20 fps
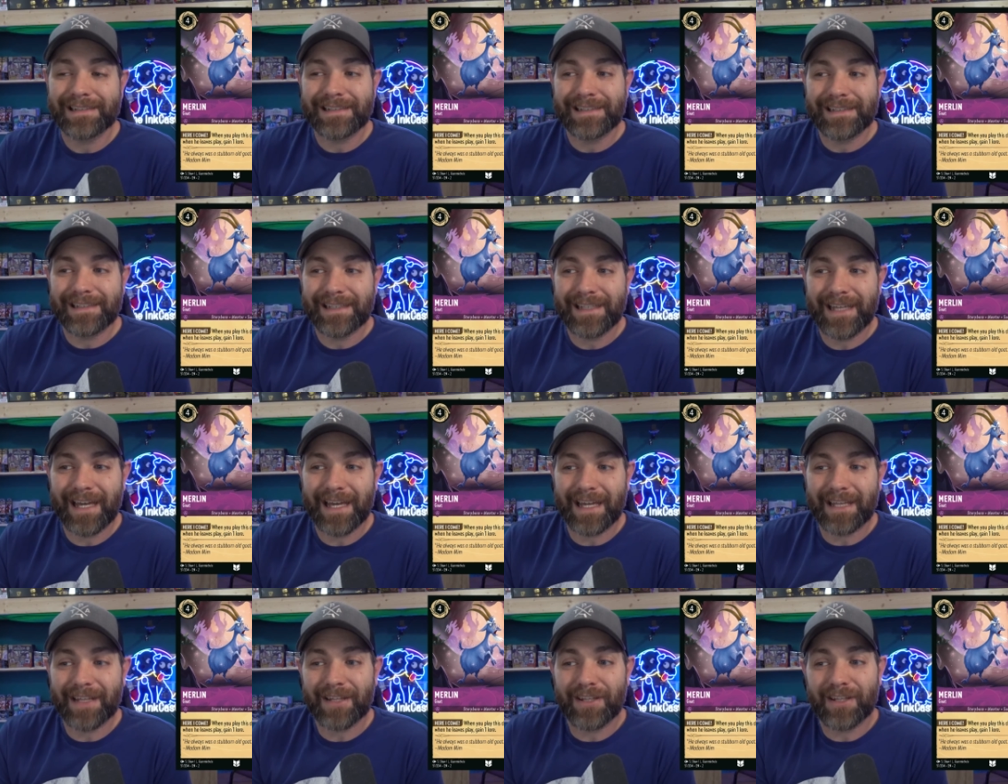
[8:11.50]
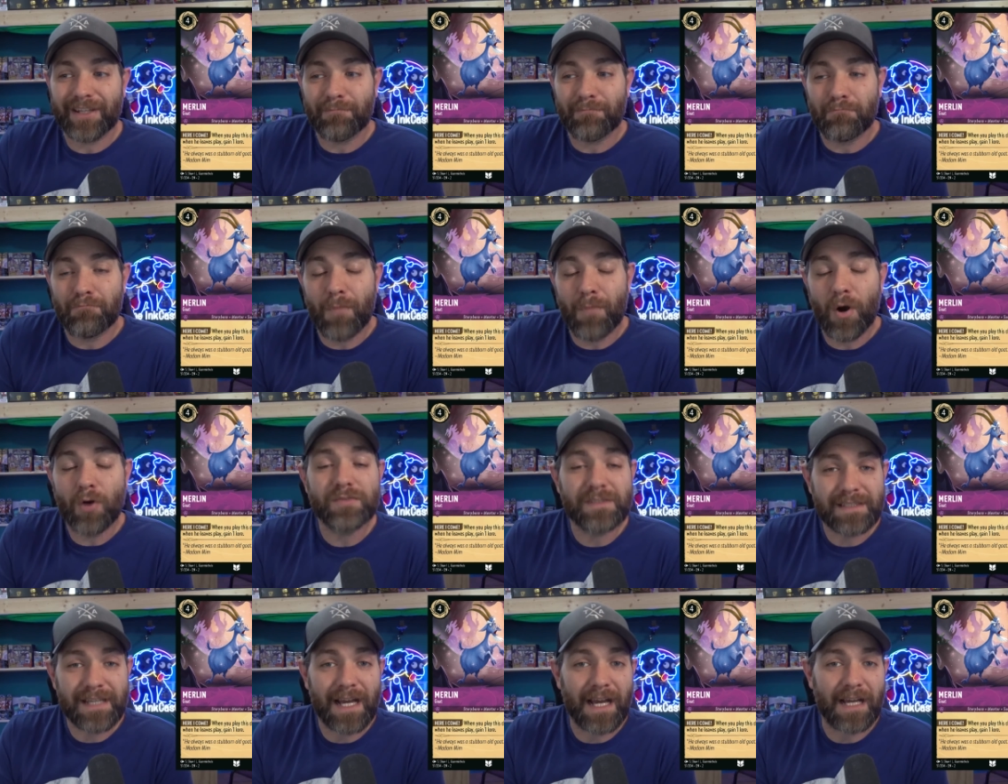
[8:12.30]
yeah,
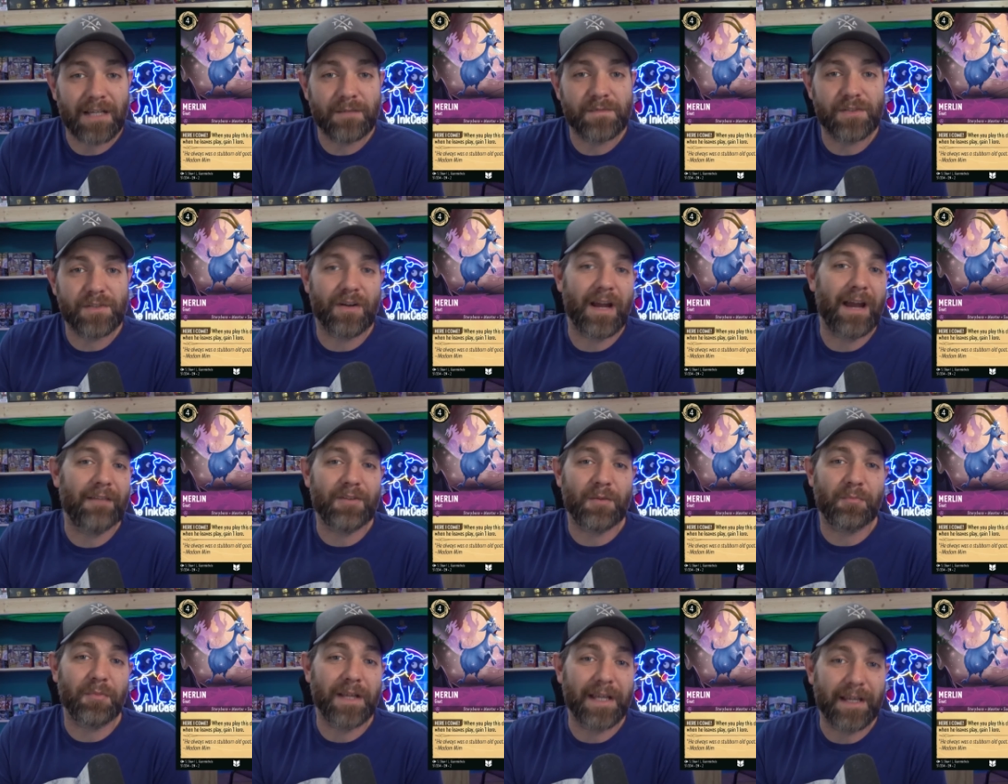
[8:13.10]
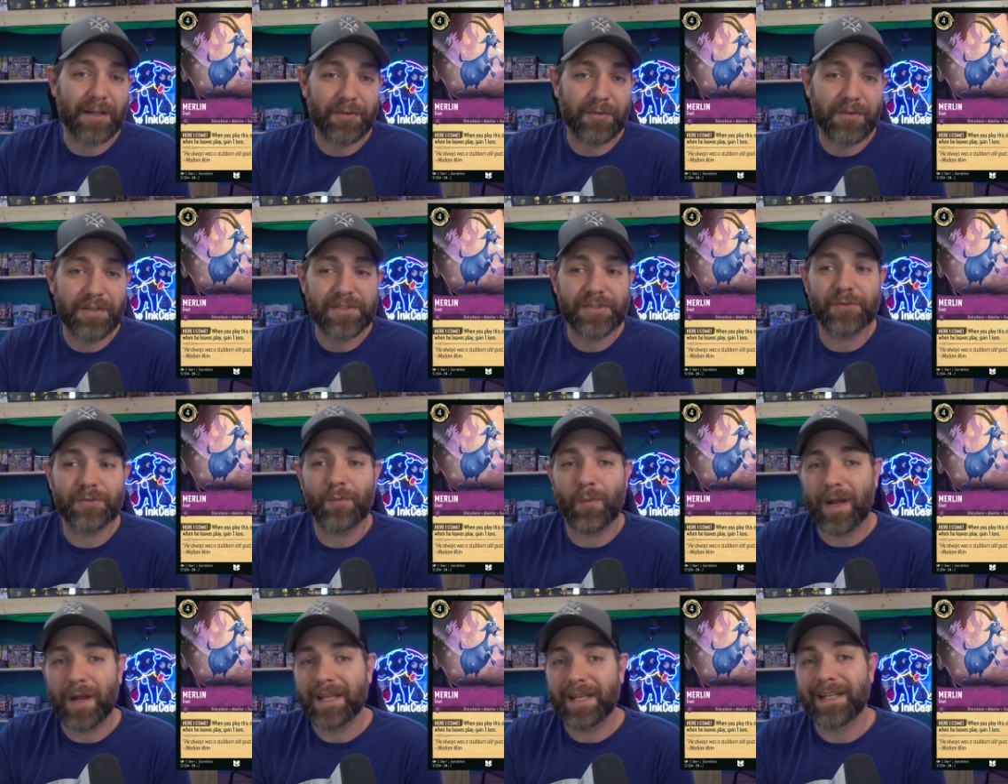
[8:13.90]
most times you're having to play a creature,
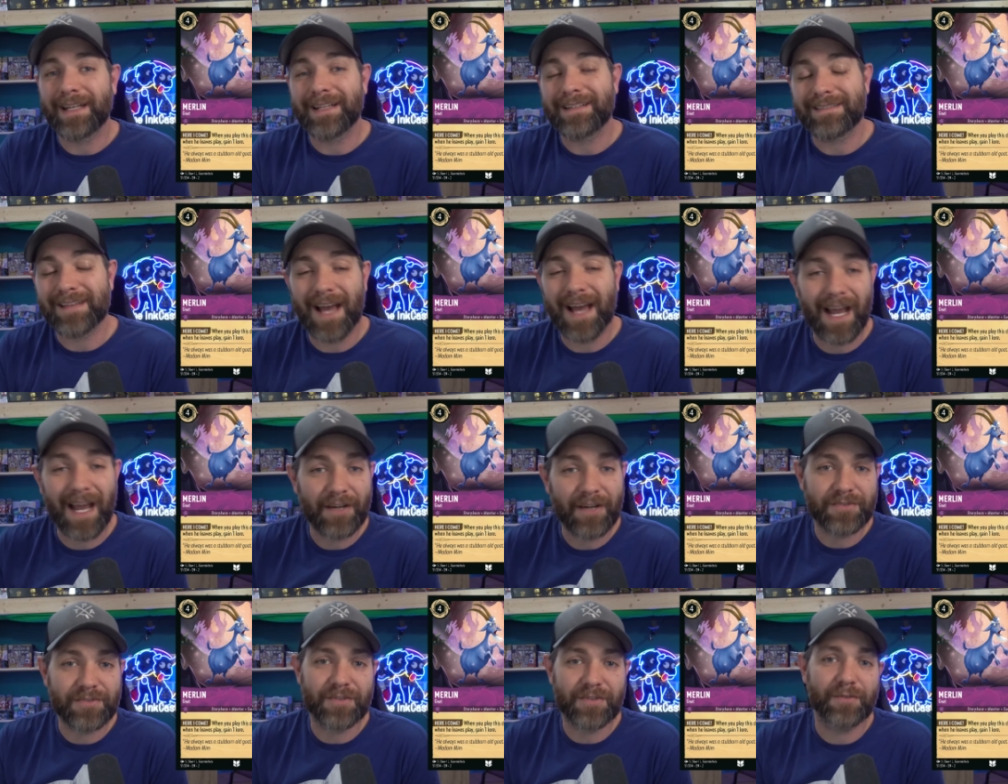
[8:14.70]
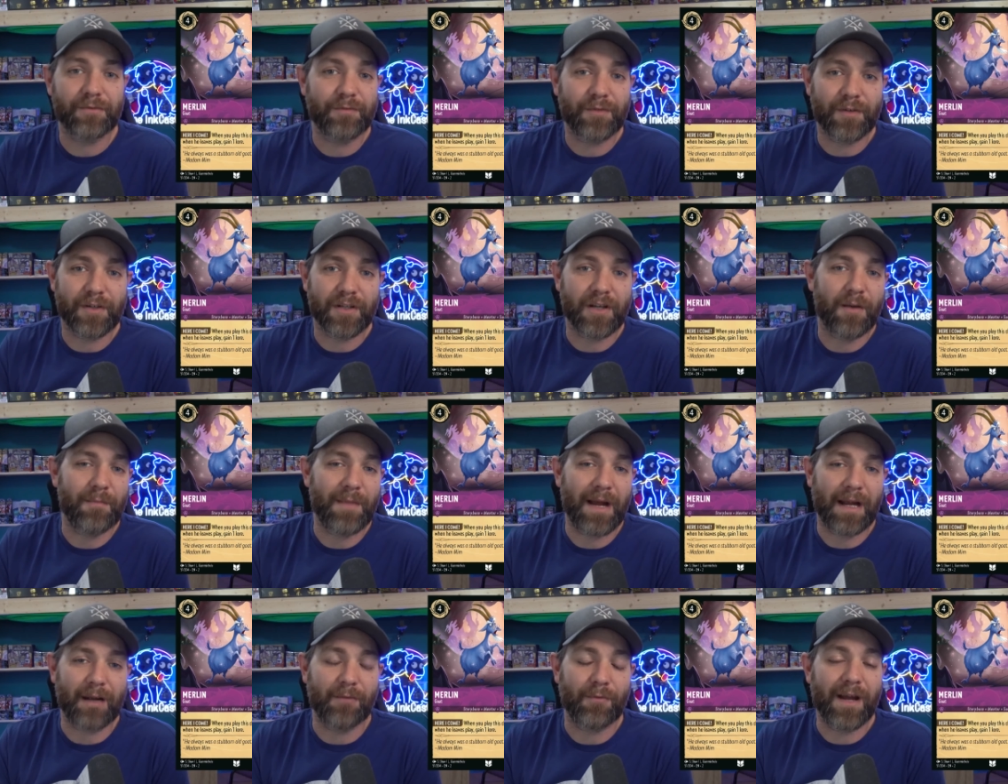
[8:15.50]
wait an entire turn for it to come
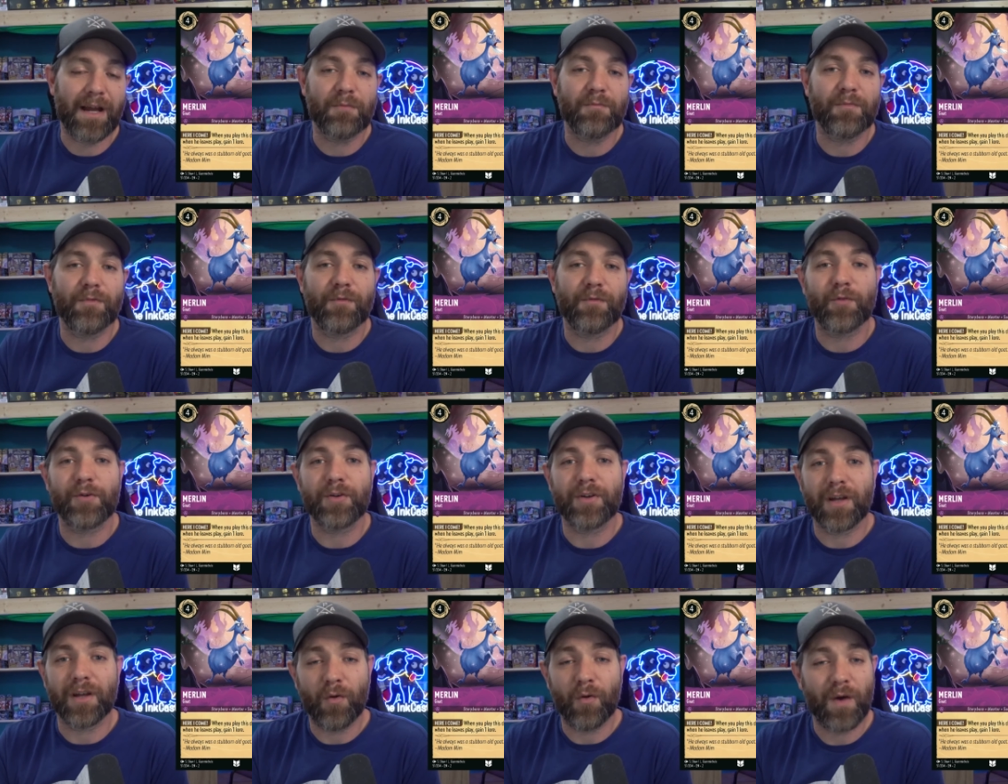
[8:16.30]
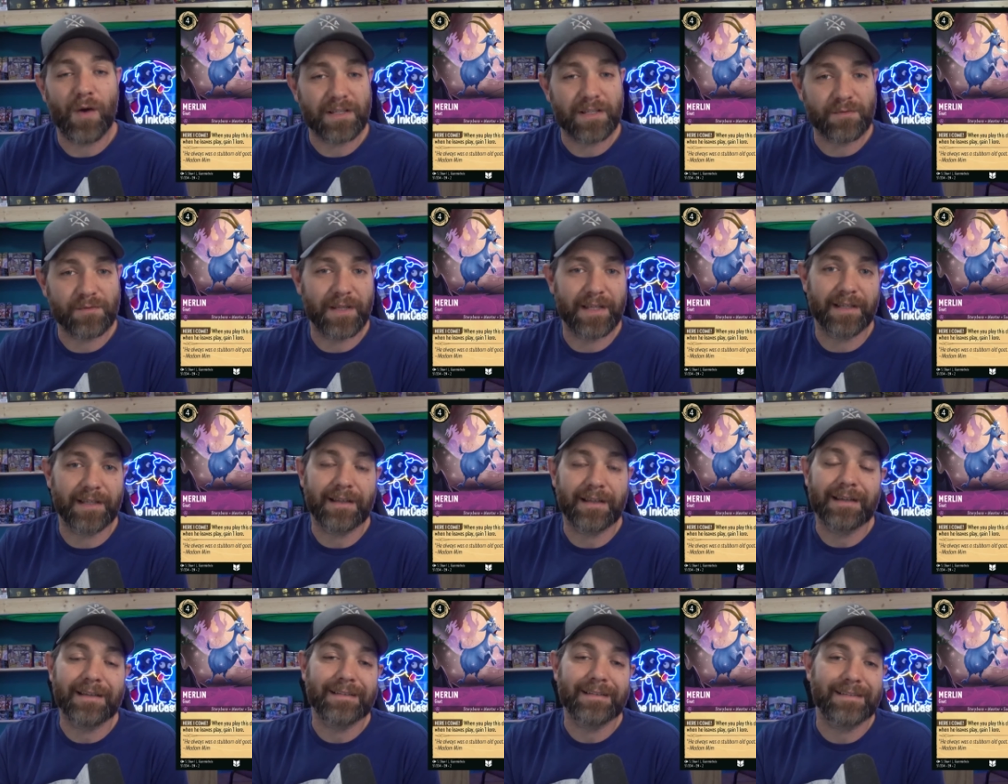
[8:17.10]
back around before you can quest with it
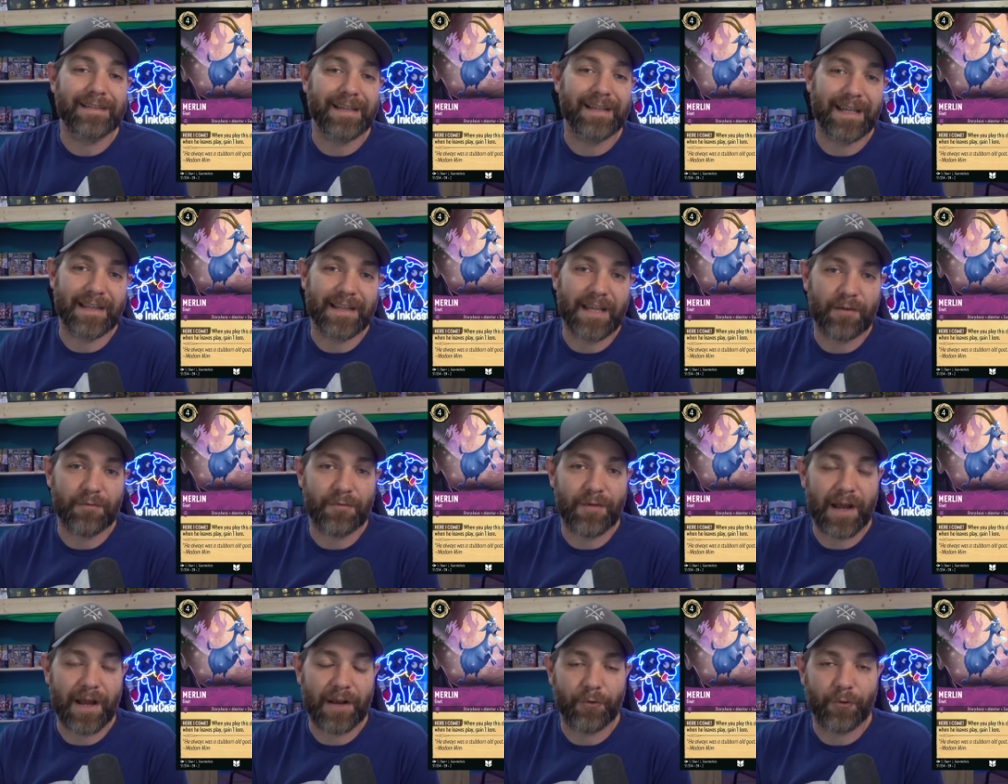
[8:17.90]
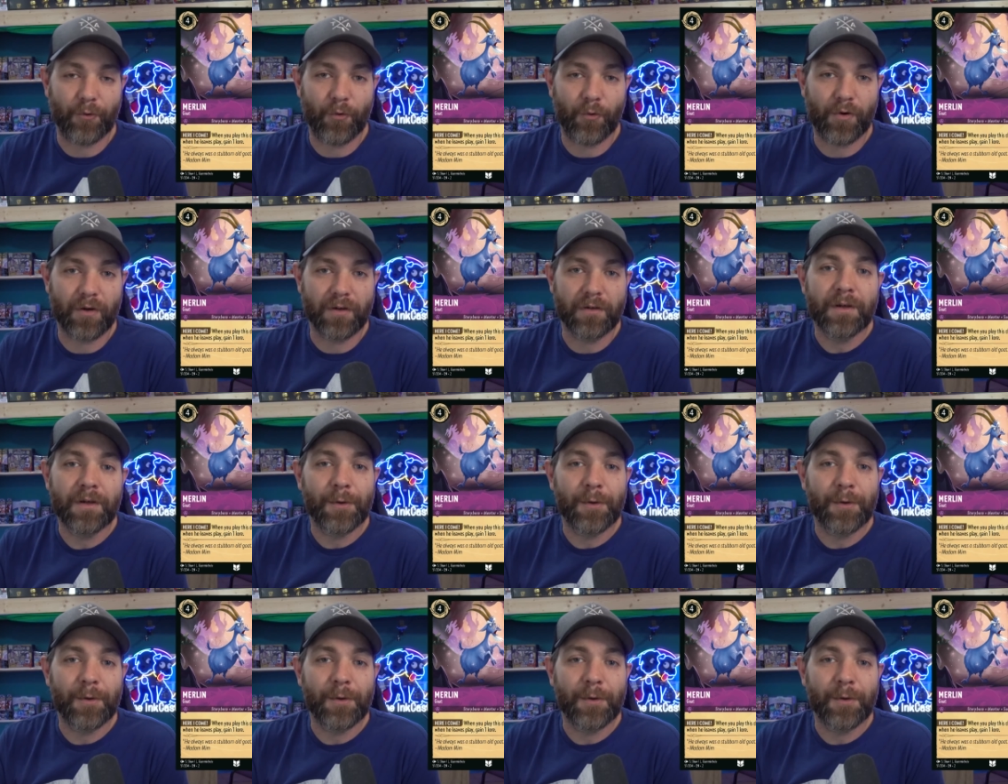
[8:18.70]
to get that final lore.